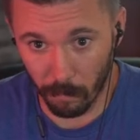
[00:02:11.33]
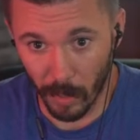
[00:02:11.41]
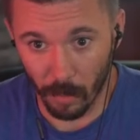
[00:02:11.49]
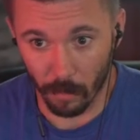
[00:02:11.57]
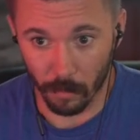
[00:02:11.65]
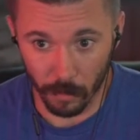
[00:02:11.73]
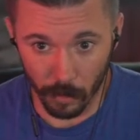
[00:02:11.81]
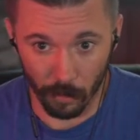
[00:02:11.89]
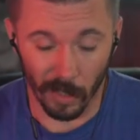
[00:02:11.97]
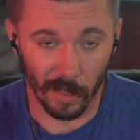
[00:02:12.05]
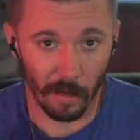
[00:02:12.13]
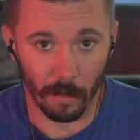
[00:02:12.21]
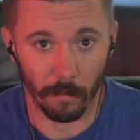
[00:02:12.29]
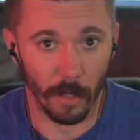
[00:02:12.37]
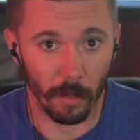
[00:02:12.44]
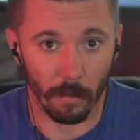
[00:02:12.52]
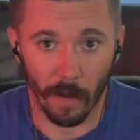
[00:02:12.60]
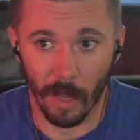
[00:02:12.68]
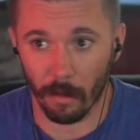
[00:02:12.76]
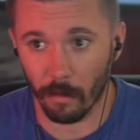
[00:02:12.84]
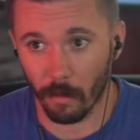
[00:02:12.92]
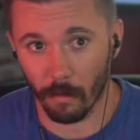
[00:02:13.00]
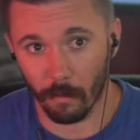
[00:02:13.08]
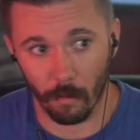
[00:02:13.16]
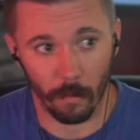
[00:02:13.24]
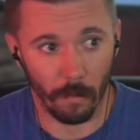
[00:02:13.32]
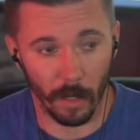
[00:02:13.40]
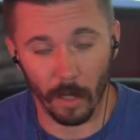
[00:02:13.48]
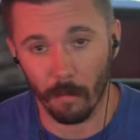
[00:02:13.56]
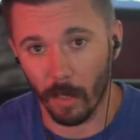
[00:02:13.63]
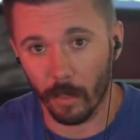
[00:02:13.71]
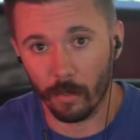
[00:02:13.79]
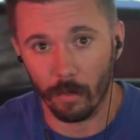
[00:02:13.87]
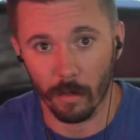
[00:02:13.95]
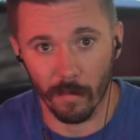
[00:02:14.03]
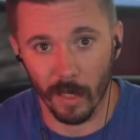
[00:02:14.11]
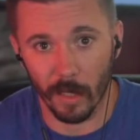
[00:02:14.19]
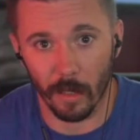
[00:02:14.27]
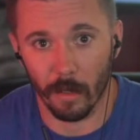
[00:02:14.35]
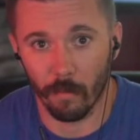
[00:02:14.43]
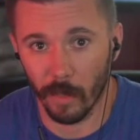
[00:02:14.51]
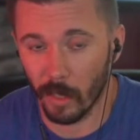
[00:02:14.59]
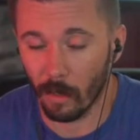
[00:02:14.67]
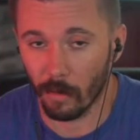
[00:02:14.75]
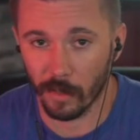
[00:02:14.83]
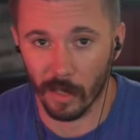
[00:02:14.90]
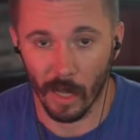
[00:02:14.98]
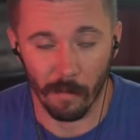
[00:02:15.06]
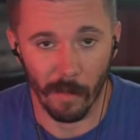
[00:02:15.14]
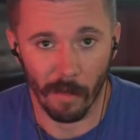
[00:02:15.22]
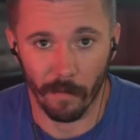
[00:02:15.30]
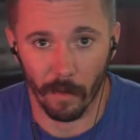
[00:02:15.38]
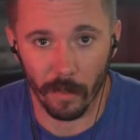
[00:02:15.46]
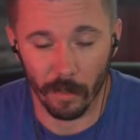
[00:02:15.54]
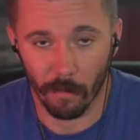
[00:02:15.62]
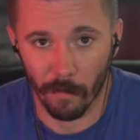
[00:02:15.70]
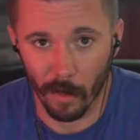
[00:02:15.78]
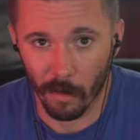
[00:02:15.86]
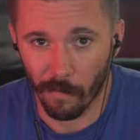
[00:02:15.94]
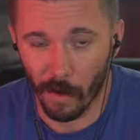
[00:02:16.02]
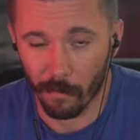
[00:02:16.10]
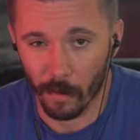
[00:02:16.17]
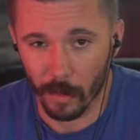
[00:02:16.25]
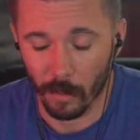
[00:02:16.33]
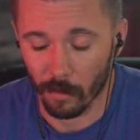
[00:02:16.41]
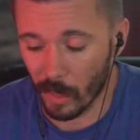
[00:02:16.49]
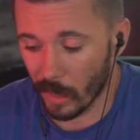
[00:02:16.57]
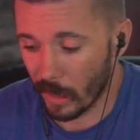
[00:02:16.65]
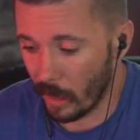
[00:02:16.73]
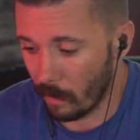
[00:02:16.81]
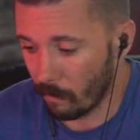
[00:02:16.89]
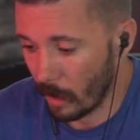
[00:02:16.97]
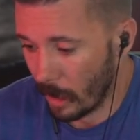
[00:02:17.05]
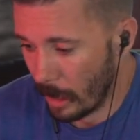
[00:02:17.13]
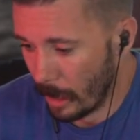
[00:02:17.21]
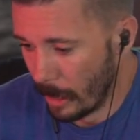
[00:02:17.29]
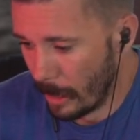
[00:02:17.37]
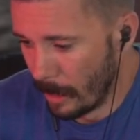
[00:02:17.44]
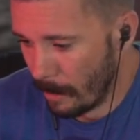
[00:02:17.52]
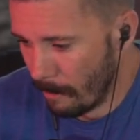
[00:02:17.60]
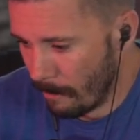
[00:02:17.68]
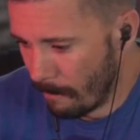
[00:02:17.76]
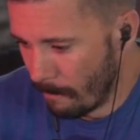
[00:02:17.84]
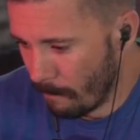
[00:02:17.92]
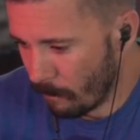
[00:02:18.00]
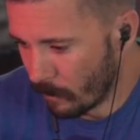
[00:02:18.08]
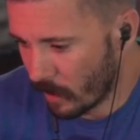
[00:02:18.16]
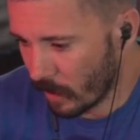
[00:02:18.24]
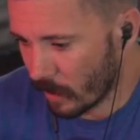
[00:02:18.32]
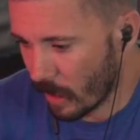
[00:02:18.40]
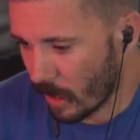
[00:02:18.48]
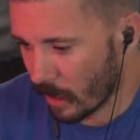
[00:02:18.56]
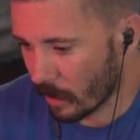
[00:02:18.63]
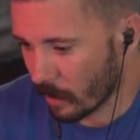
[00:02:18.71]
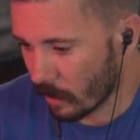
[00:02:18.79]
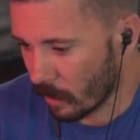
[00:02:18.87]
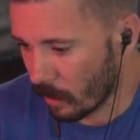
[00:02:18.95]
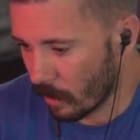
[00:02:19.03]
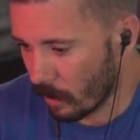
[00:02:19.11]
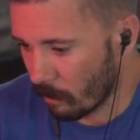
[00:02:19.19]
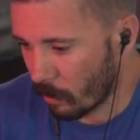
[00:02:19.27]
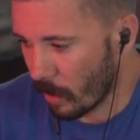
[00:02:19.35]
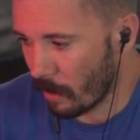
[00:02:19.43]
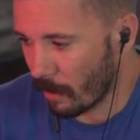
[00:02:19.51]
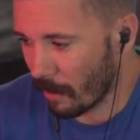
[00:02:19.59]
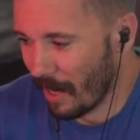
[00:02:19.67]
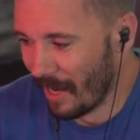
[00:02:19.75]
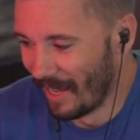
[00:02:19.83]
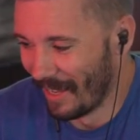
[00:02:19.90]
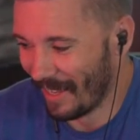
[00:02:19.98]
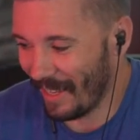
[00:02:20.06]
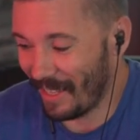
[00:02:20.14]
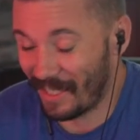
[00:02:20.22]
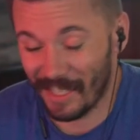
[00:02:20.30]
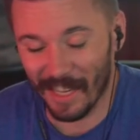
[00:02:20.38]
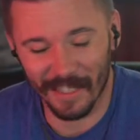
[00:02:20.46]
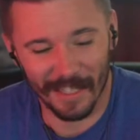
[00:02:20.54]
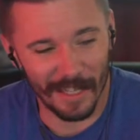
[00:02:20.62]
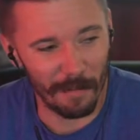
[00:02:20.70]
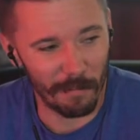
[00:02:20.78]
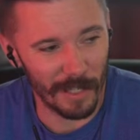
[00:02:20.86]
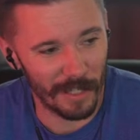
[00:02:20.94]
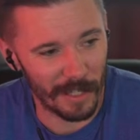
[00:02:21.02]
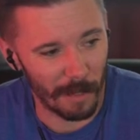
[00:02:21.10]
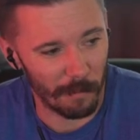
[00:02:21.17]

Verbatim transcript: peer straight down the middle rather than through any mainstream media. We host combat footage on Funker530.com. TikTok is a predator. It said something.